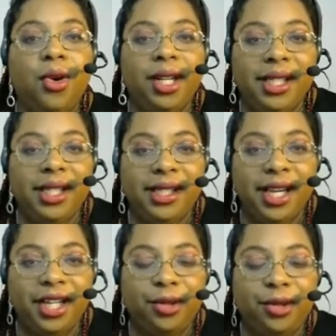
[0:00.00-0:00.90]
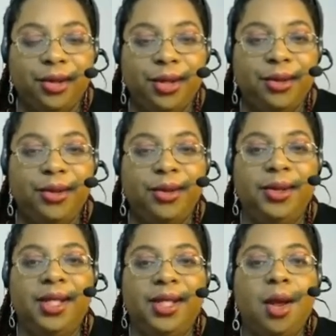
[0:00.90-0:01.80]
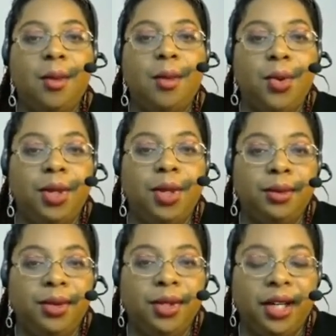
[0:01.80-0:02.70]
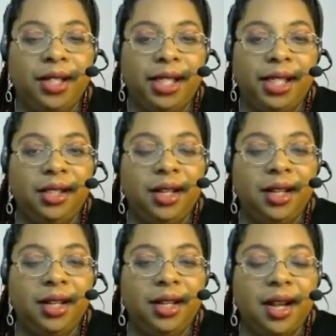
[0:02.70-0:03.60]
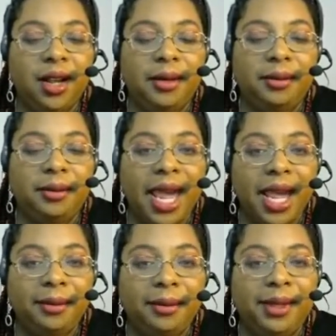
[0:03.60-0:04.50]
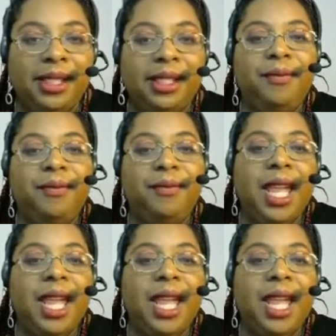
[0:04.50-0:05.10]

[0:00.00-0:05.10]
organizational tools, portable learning apps,